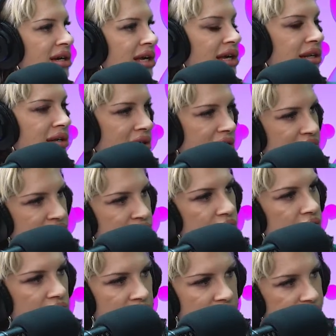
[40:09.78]
And I do a
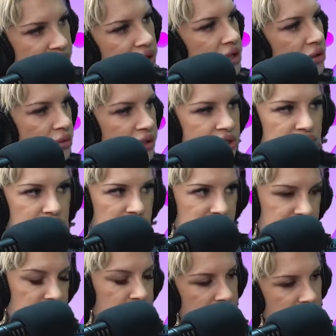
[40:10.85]
lot of like research
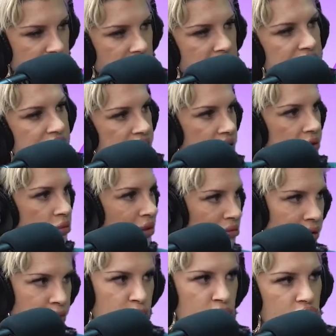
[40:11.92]
into medication and what
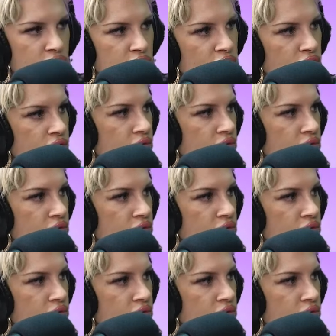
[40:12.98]
people